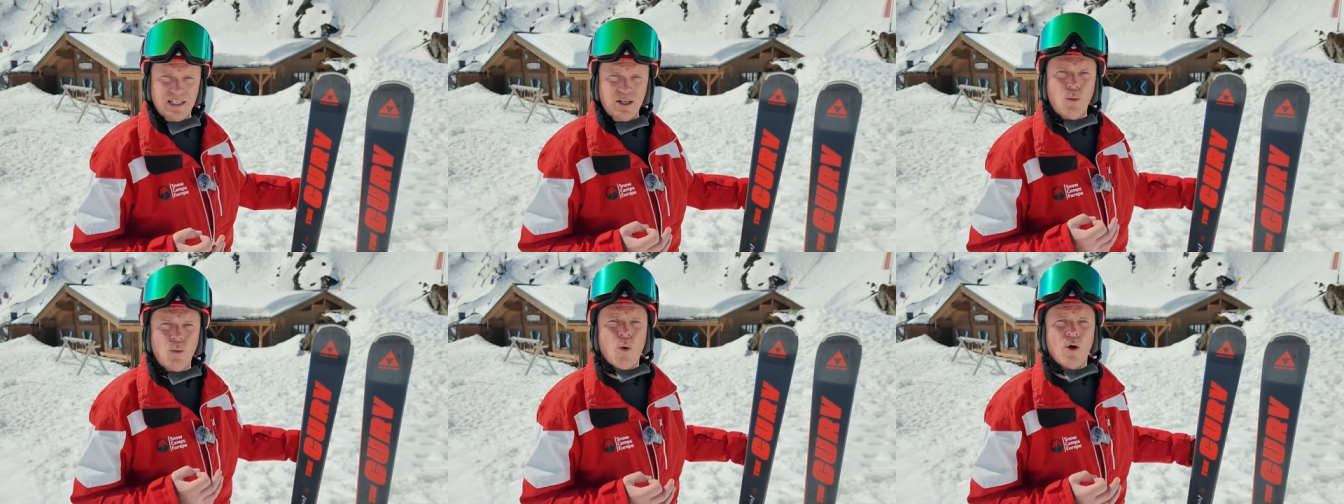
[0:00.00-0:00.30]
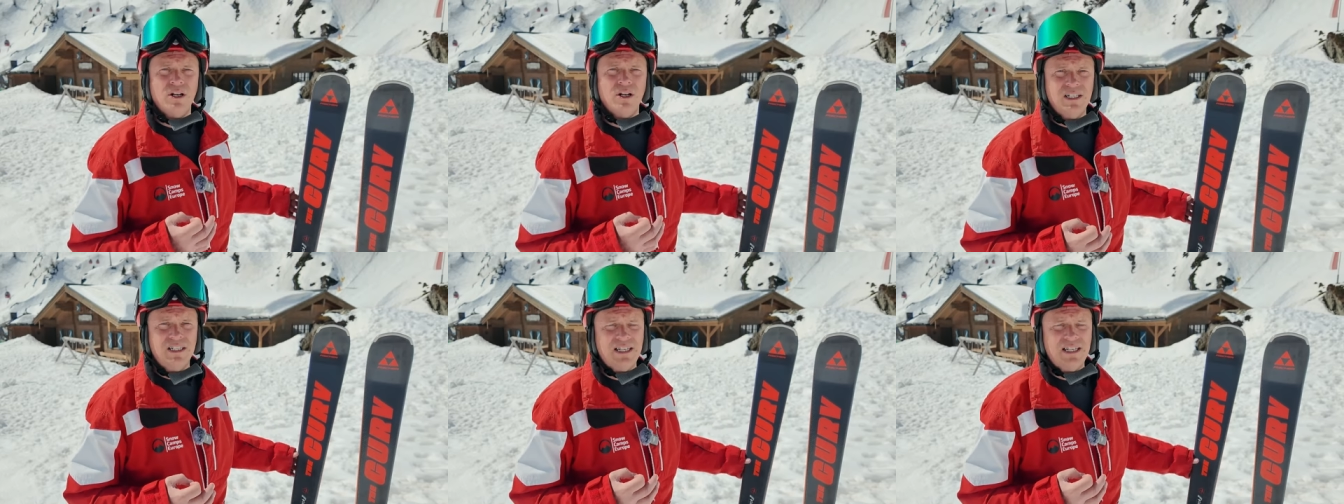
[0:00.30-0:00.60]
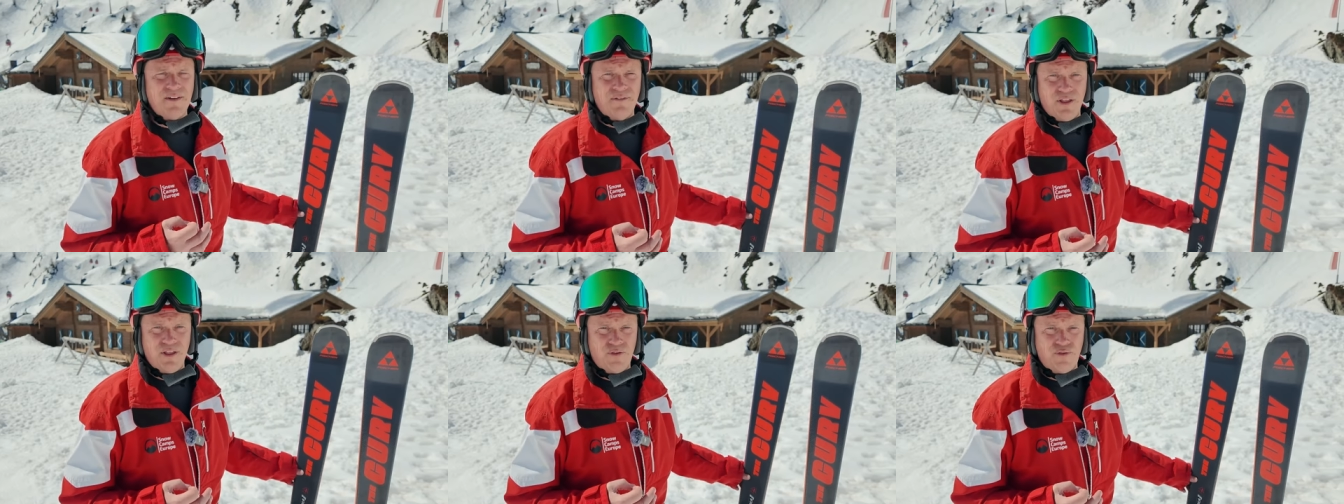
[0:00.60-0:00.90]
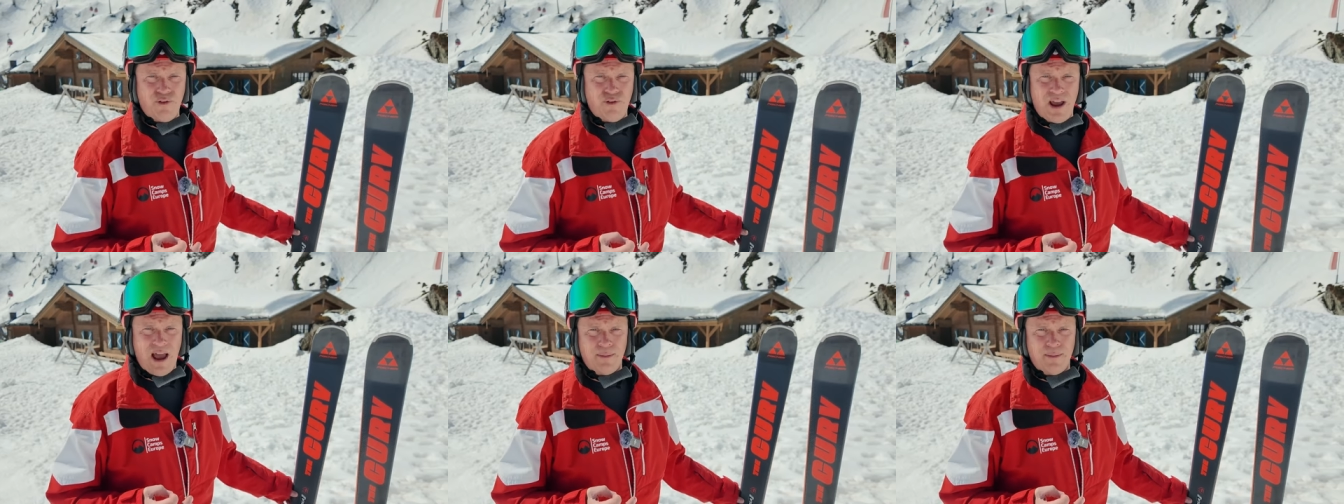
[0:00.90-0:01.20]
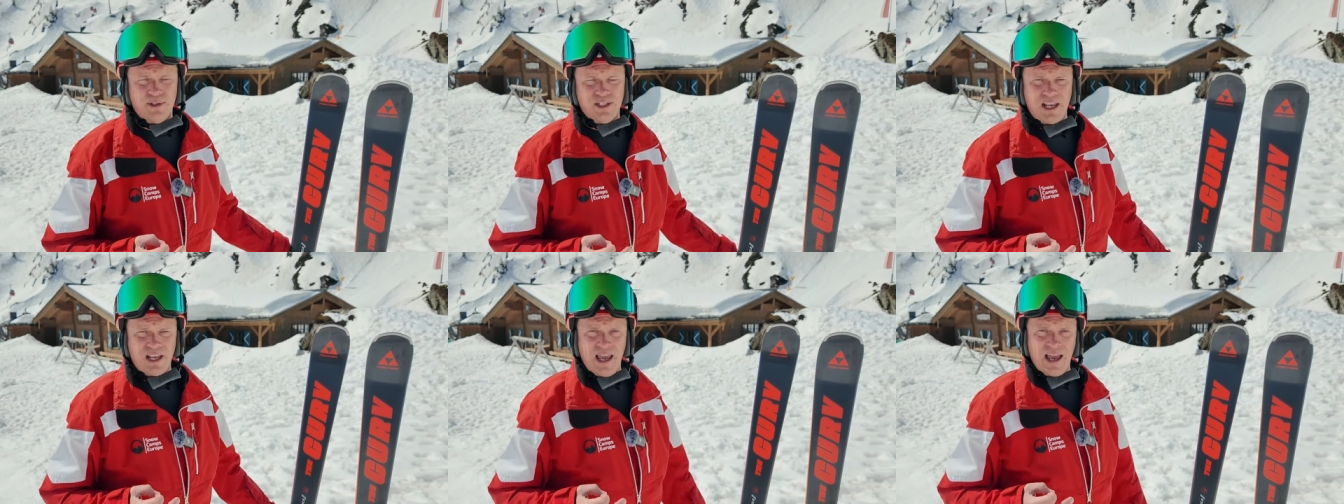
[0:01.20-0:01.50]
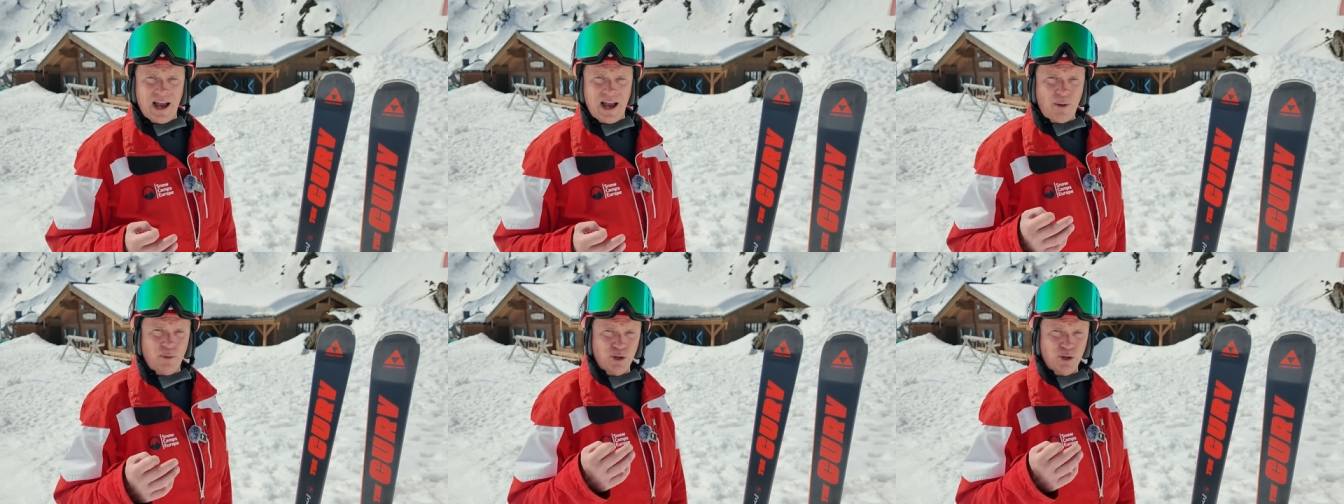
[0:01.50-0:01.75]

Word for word: It's a 173 I'm skiing.